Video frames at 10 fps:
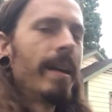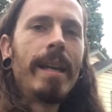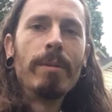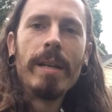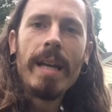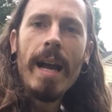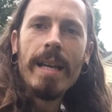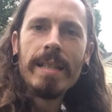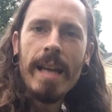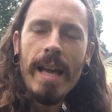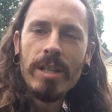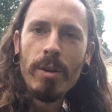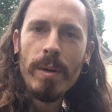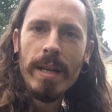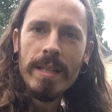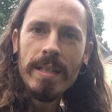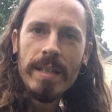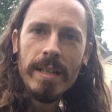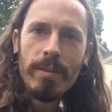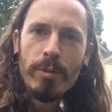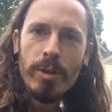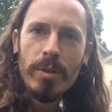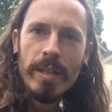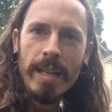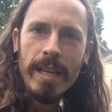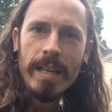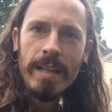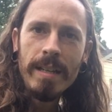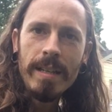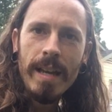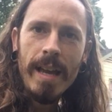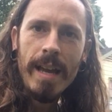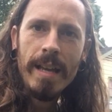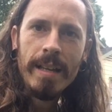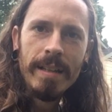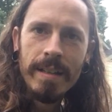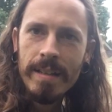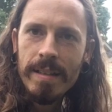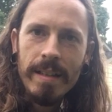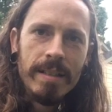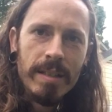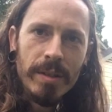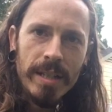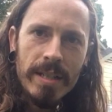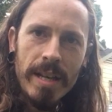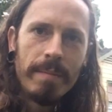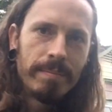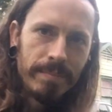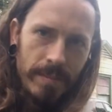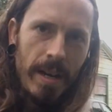Anyway guys, as always, thank you for tuning in, and until next time.